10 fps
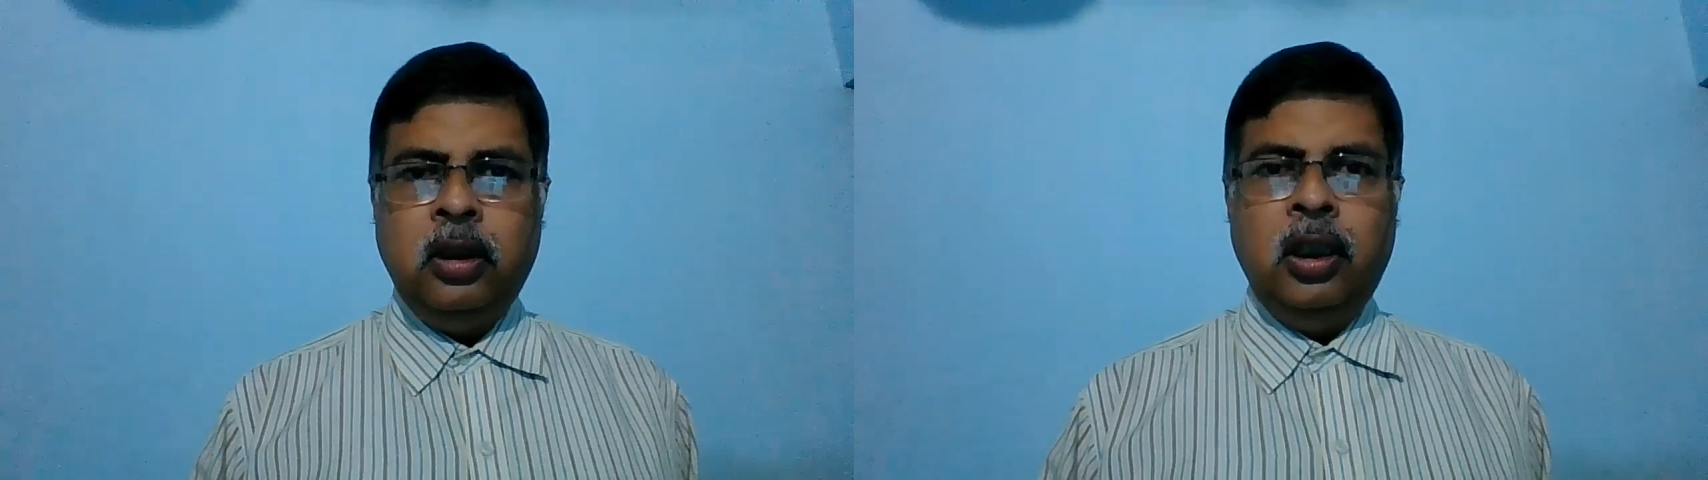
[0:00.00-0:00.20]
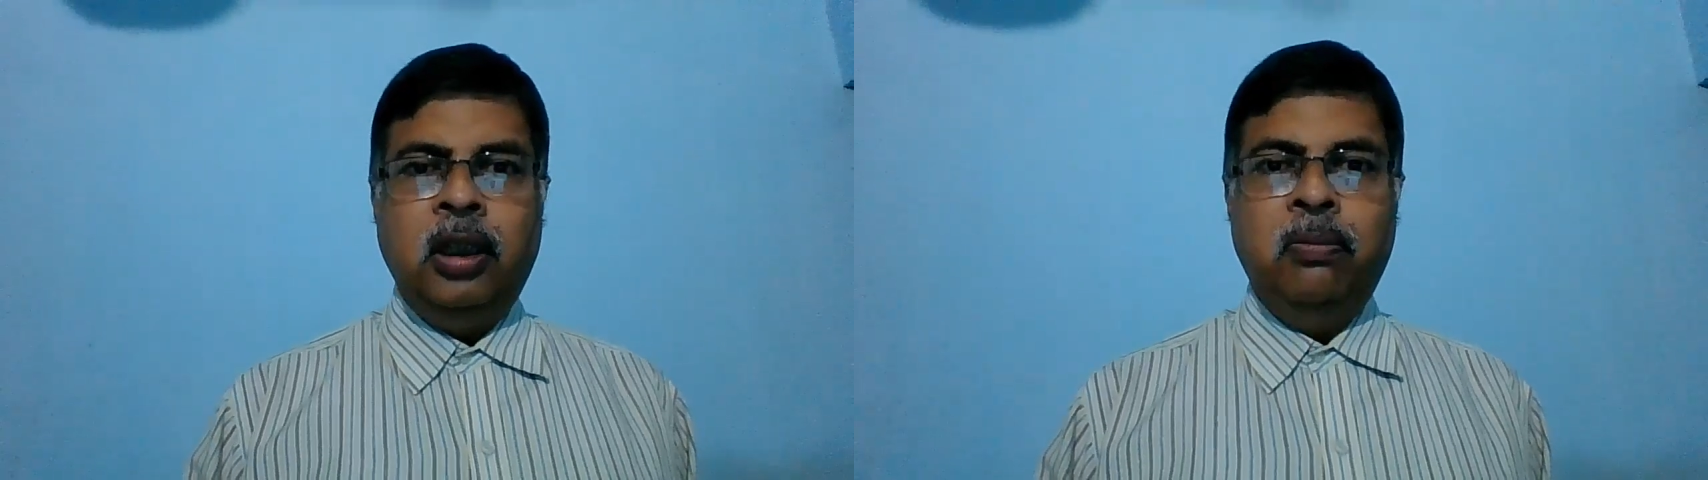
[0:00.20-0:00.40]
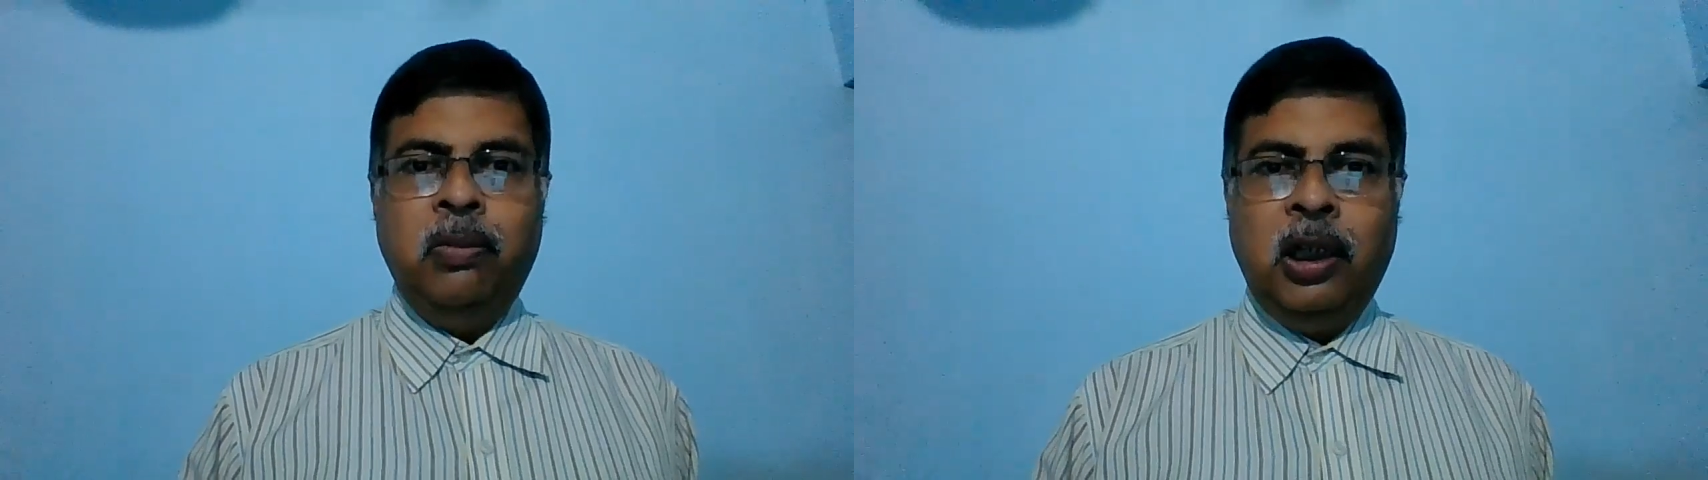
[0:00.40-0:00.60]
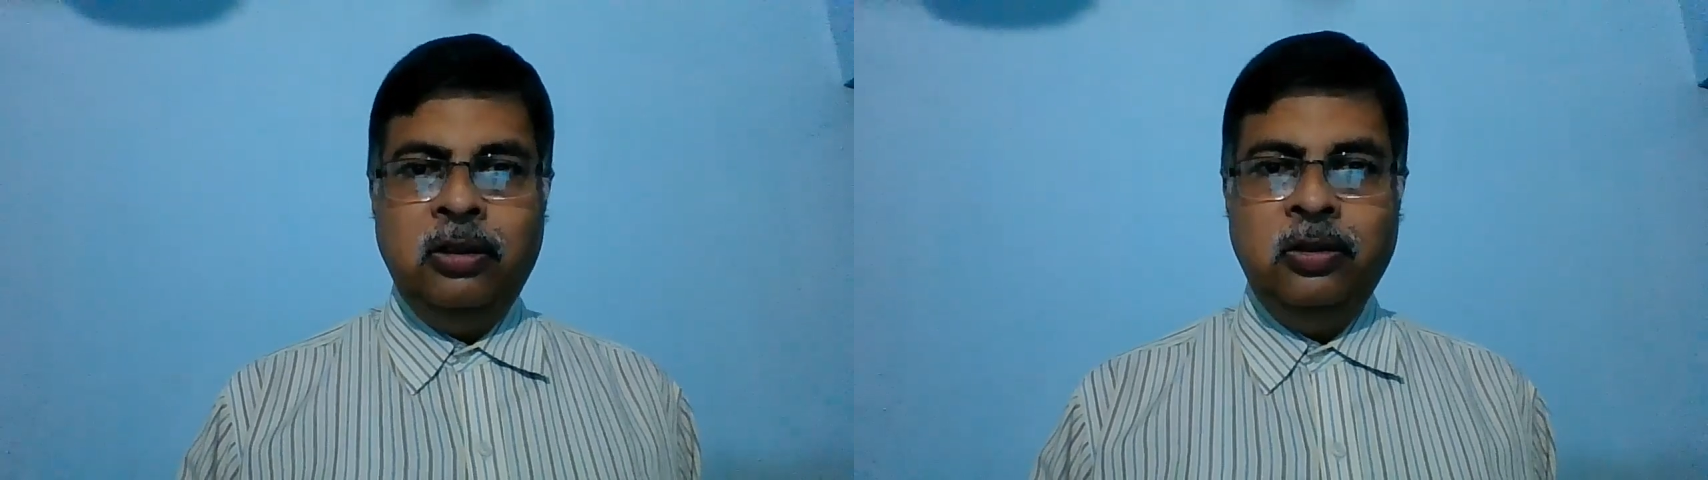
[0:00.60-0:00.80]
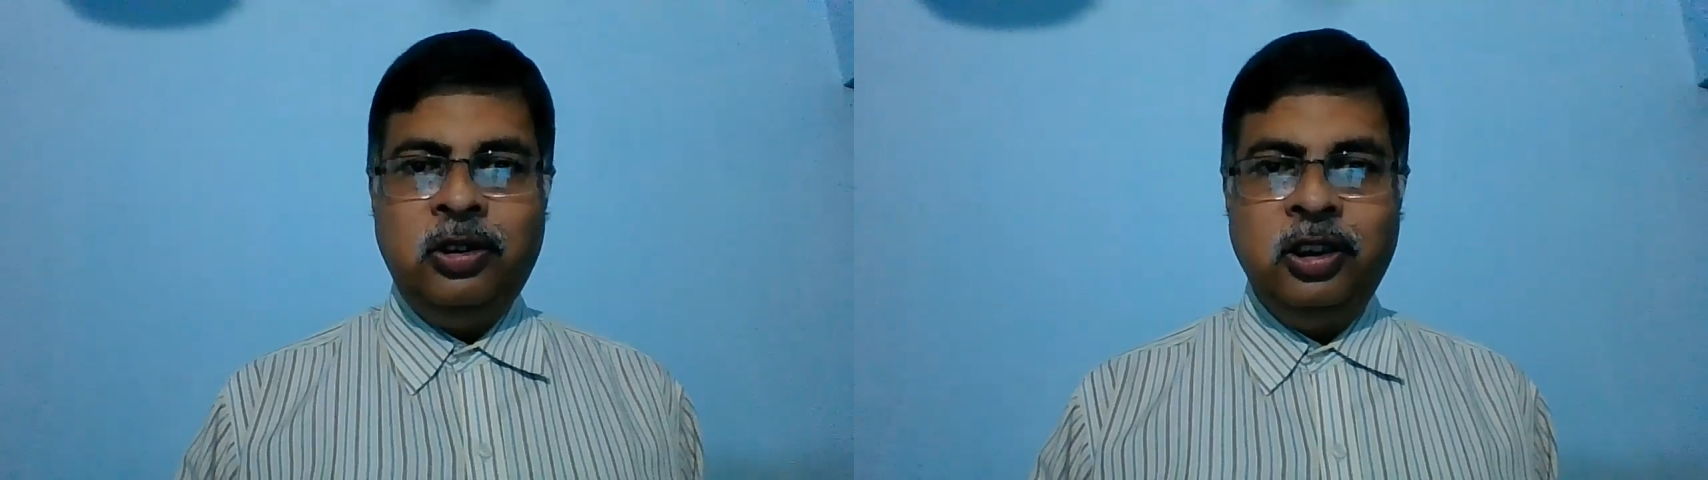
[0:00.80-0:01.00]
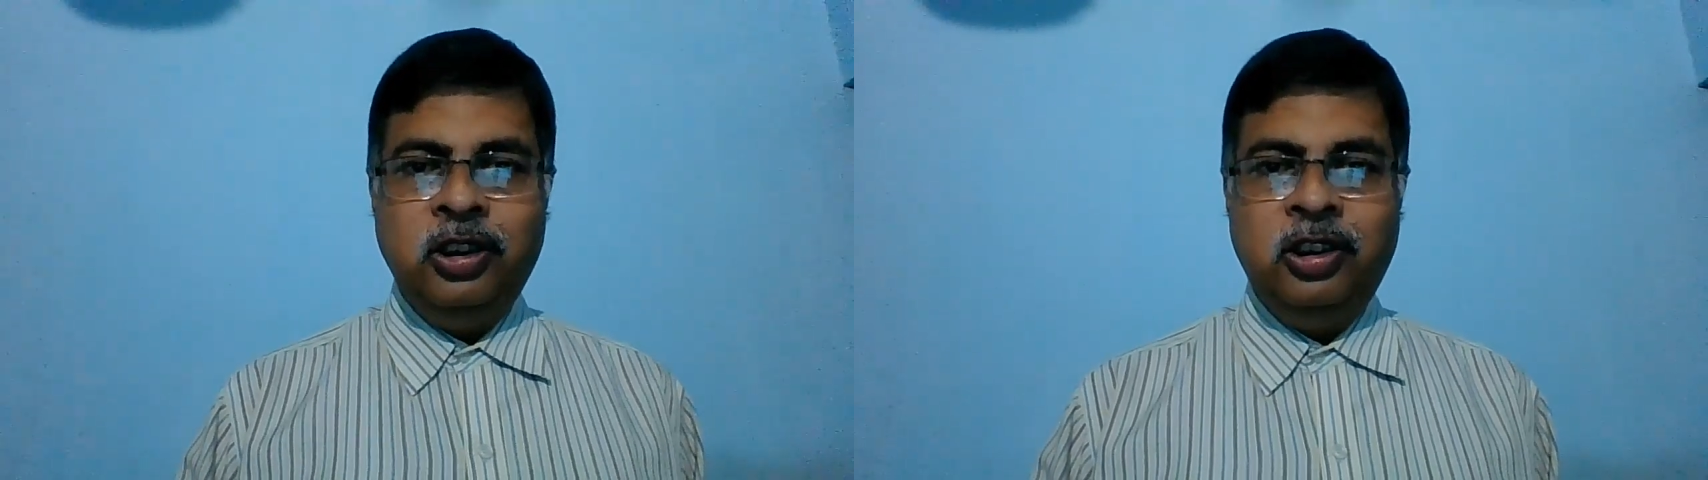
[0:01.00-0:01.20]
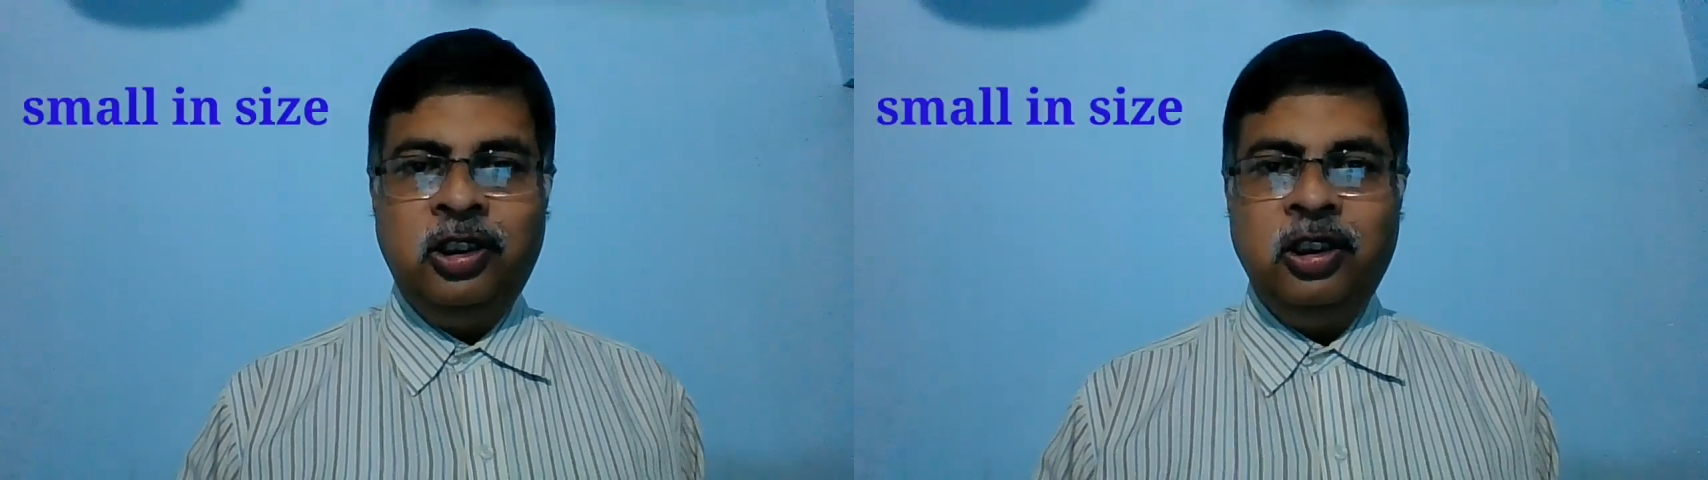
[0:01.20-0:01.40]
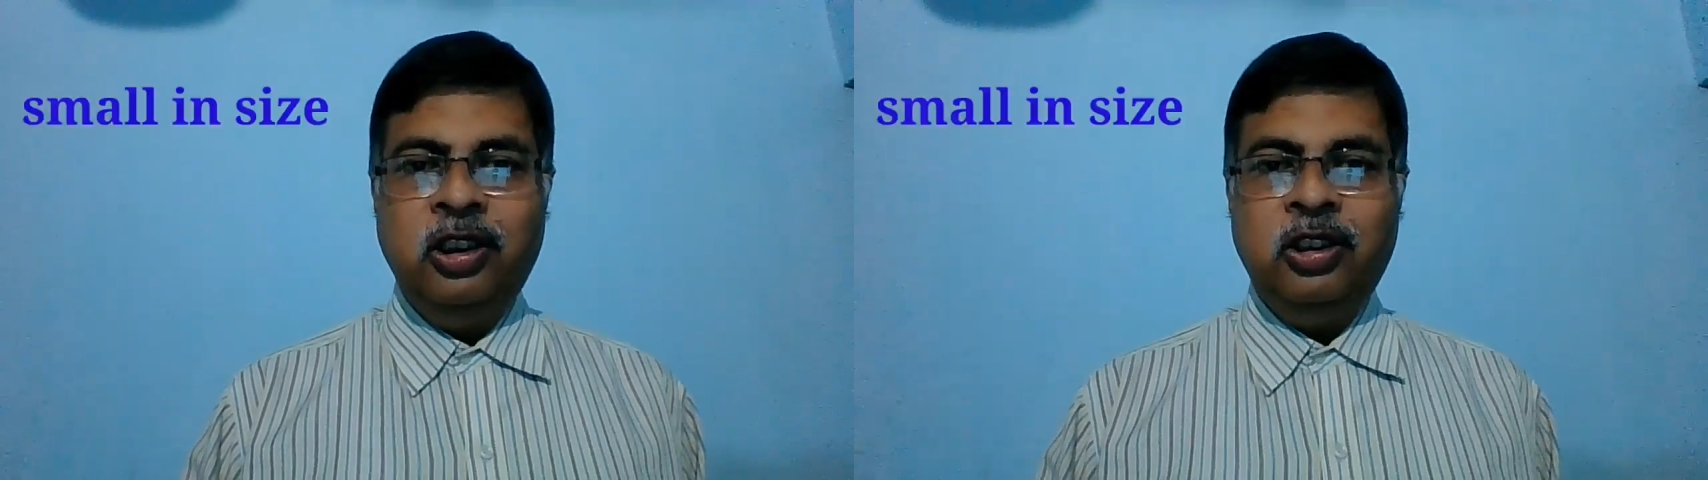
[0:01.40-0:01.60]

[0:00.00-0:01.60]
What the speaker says: A mouse is